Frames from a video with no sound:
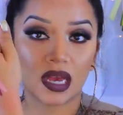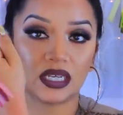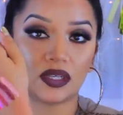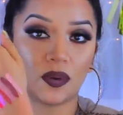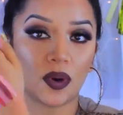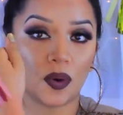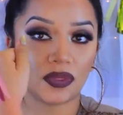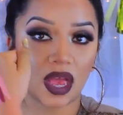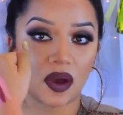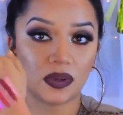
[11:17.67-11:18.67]
I don't
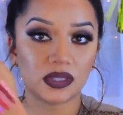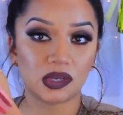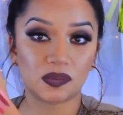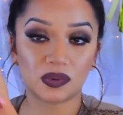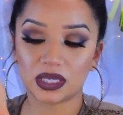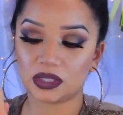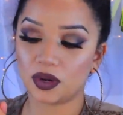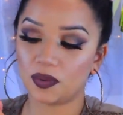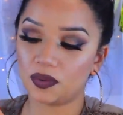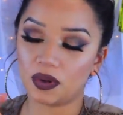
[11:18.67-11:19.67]
own that one, so I really
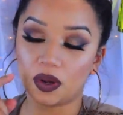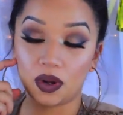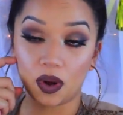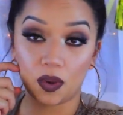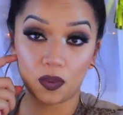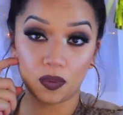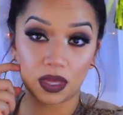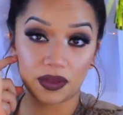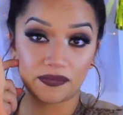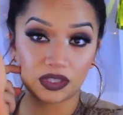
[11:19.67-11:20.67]
don't know
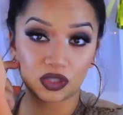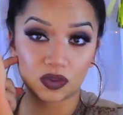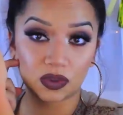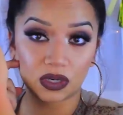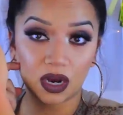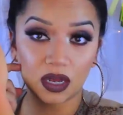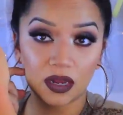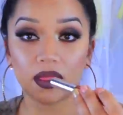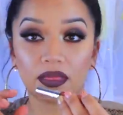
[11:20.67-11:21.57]
if it's true or not.